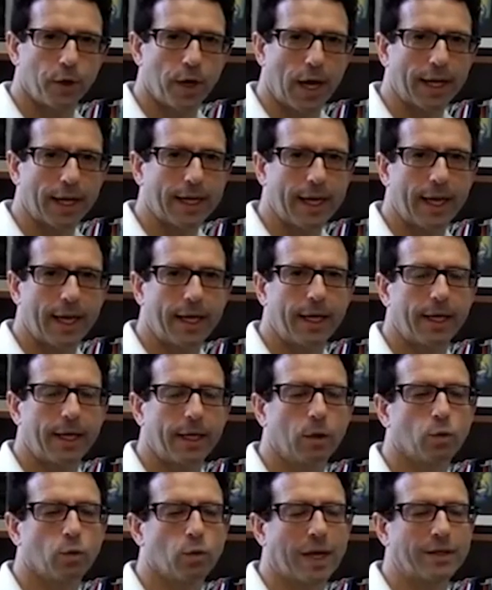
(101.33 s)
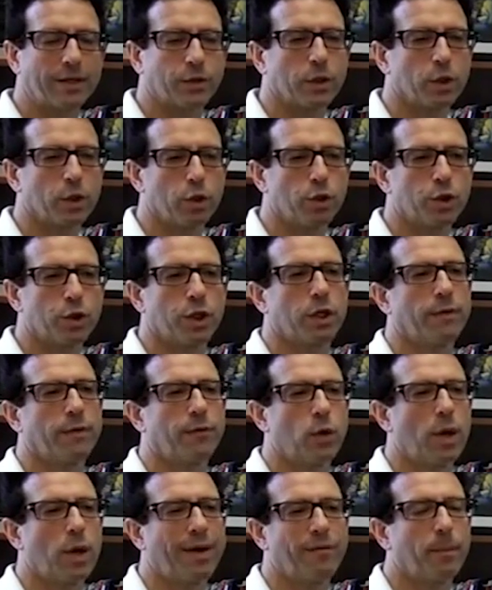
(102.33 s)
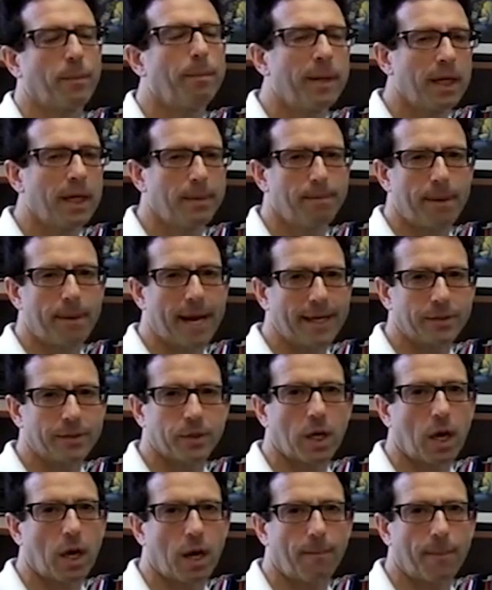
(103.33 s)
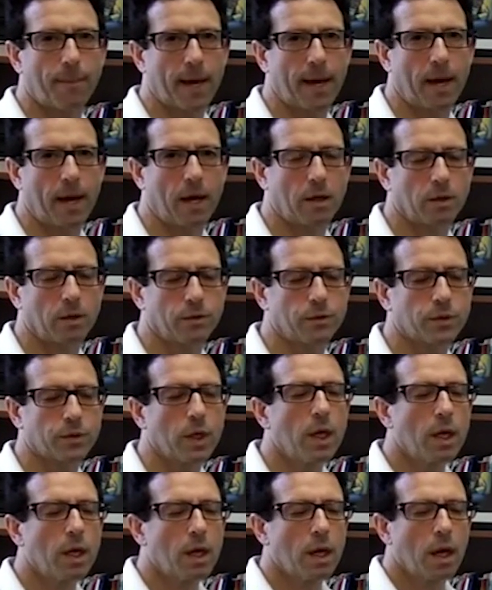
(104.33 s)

If you're not getting resolution, if you have amine-based compounds,